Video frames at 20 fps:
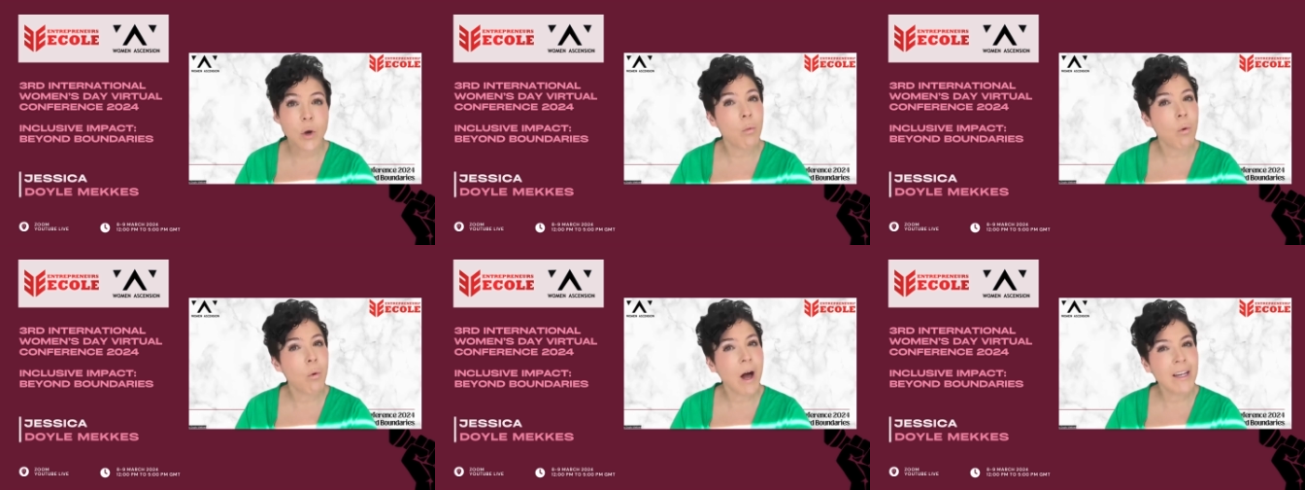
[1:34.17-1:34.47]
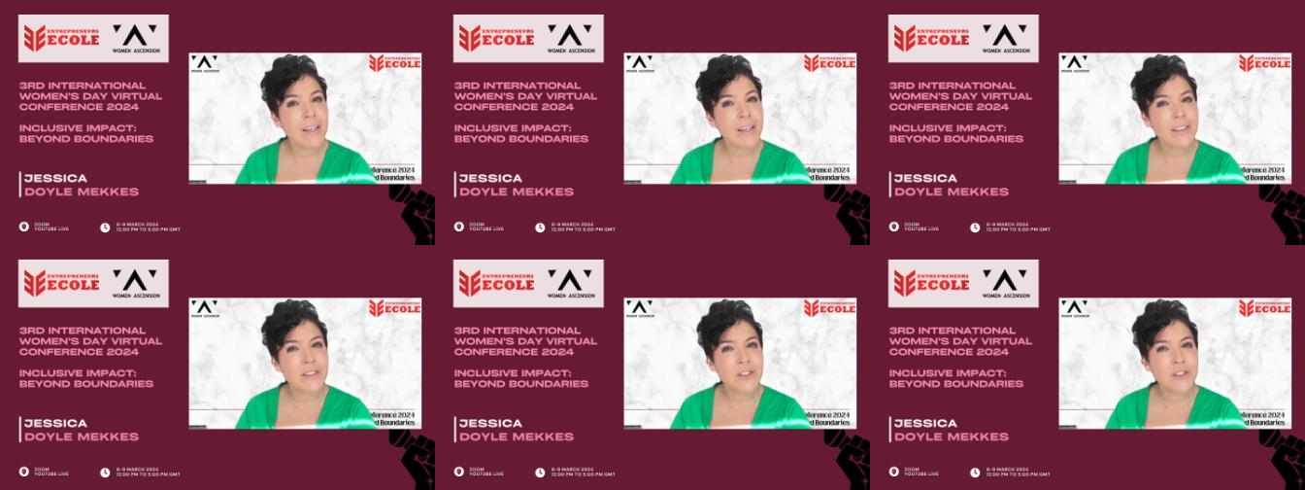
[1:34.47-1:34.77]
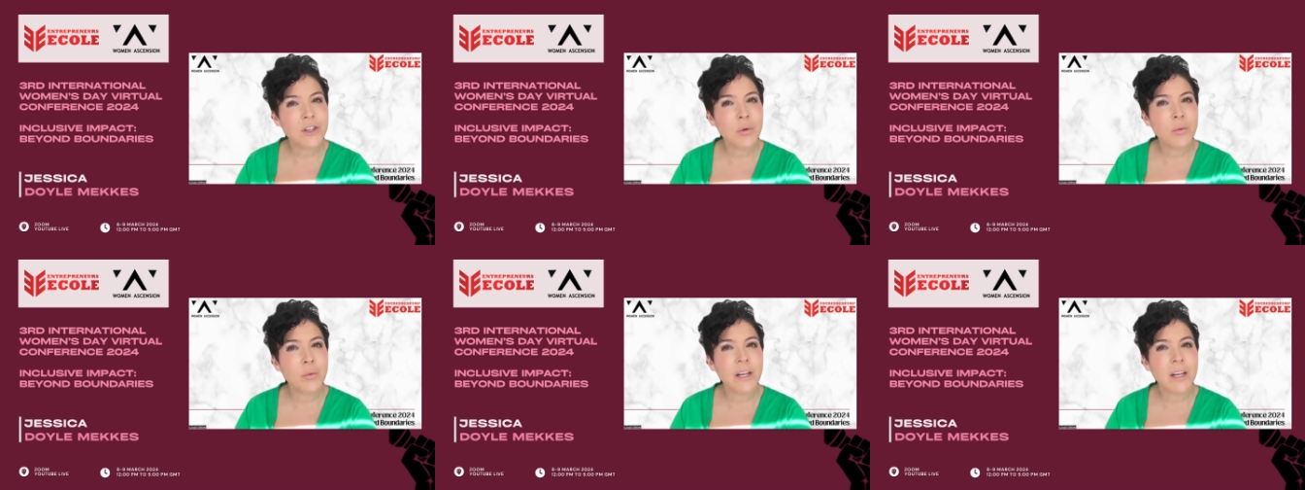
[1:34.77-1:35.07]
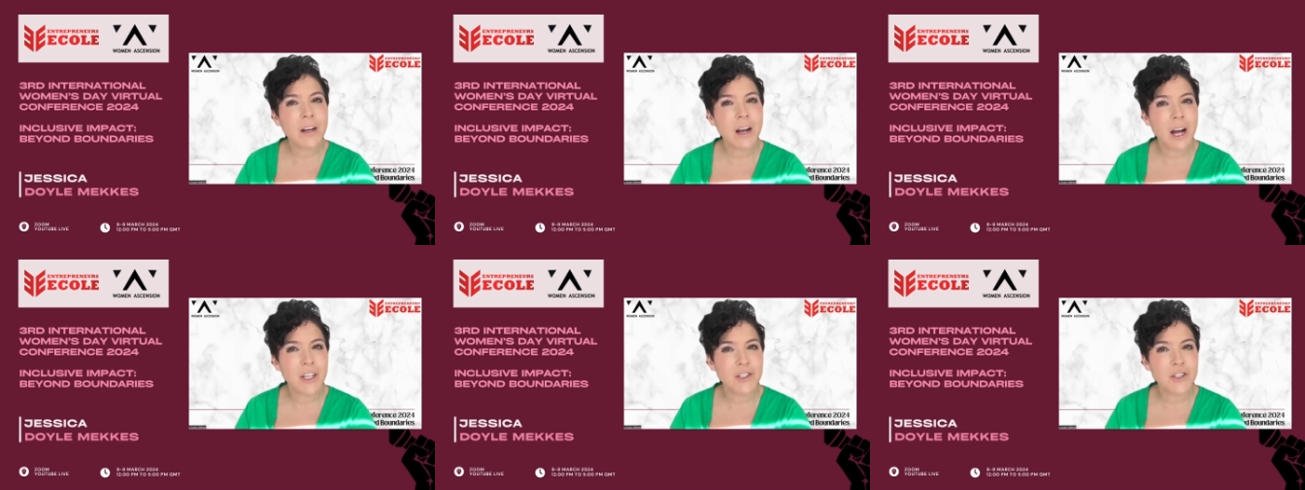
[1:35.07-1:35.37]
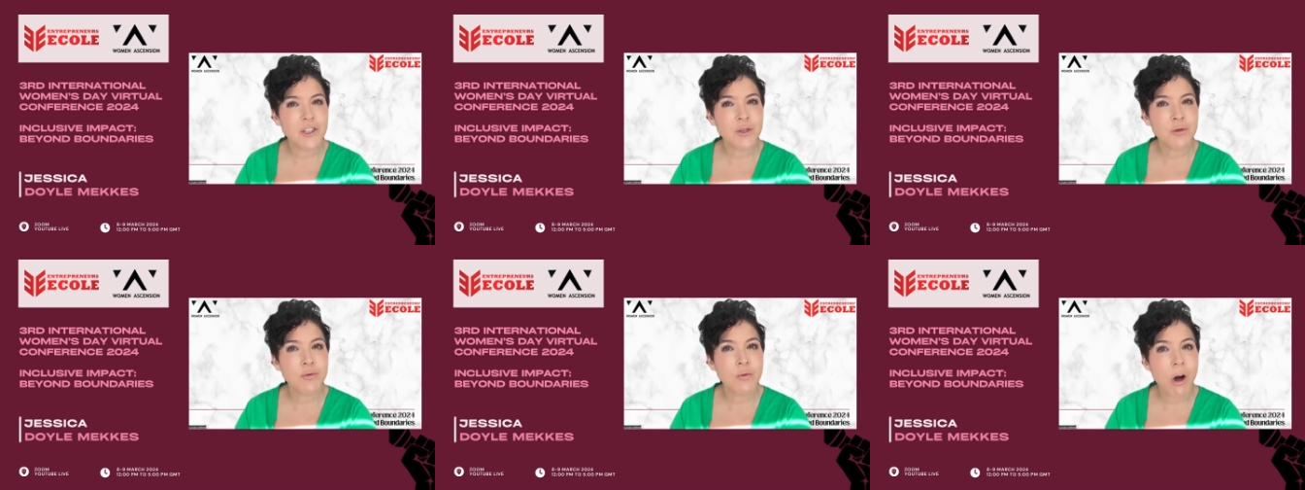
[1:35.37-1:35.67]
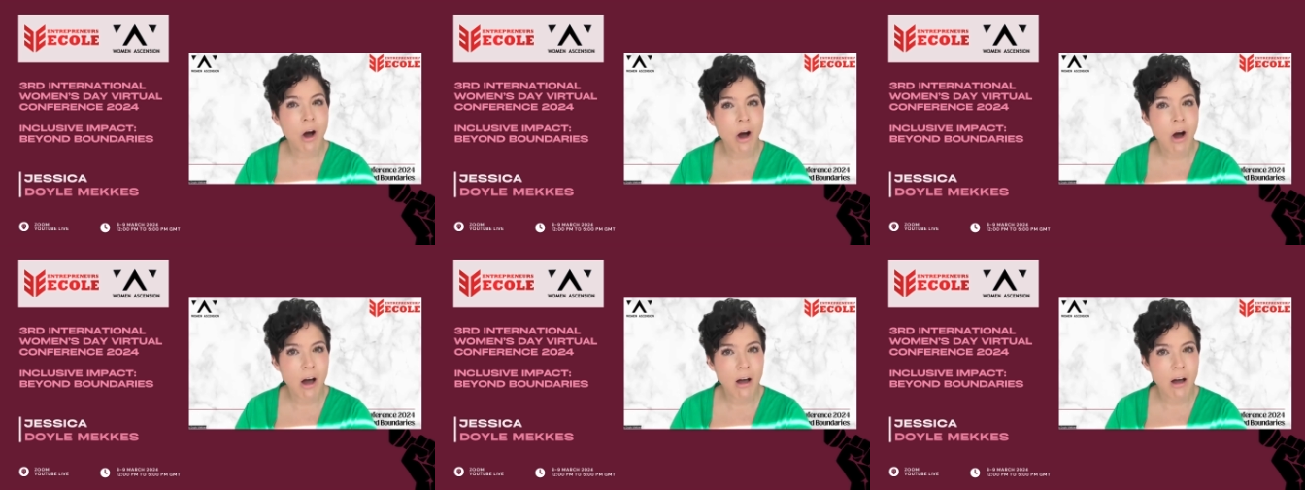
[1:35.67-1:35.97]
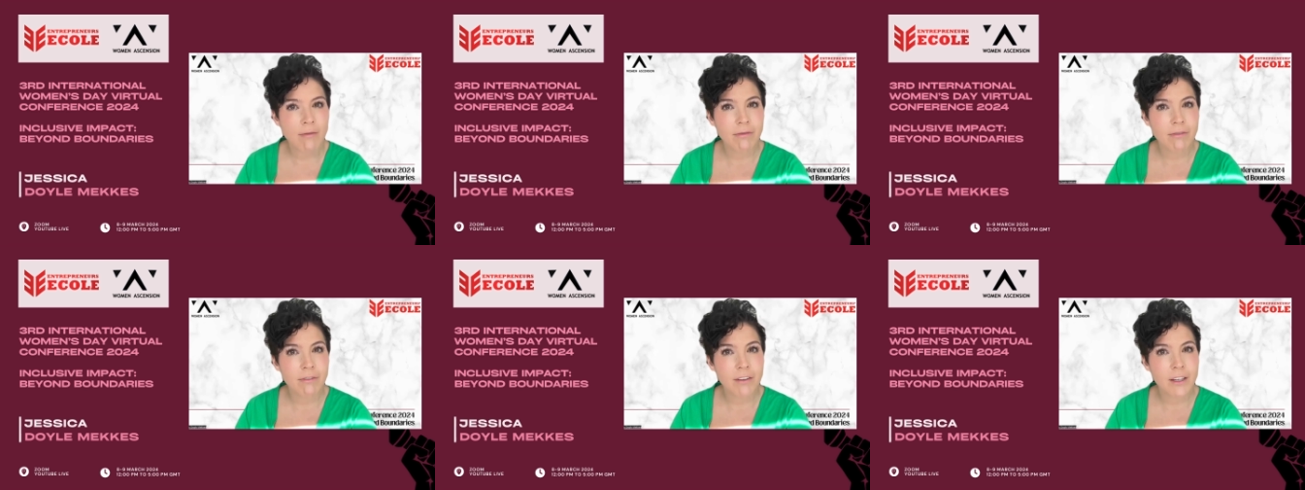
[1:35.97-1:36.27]
why does no one cut you
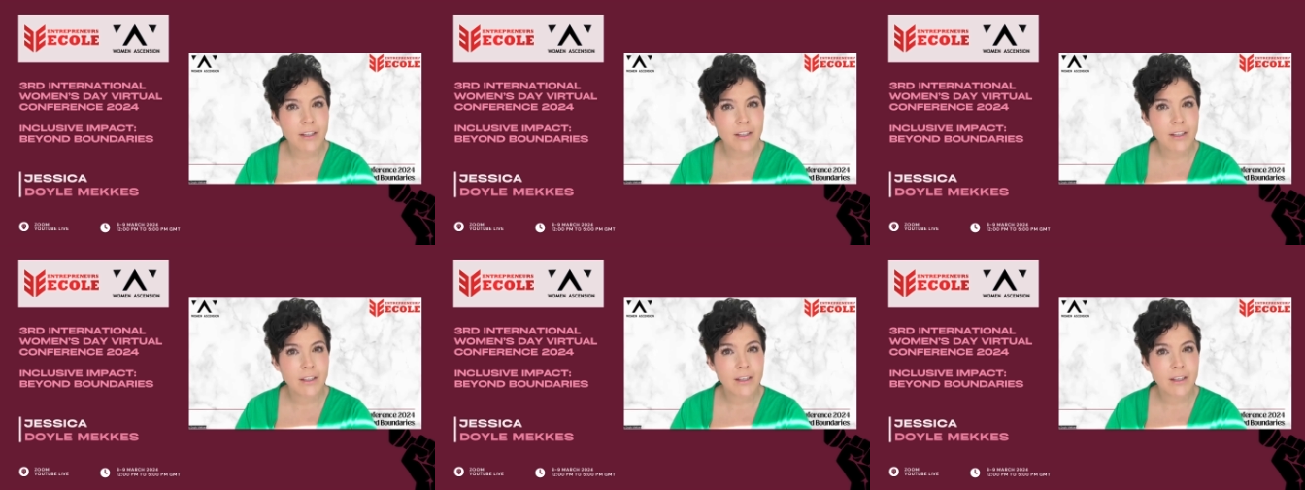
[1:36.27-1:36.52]
off?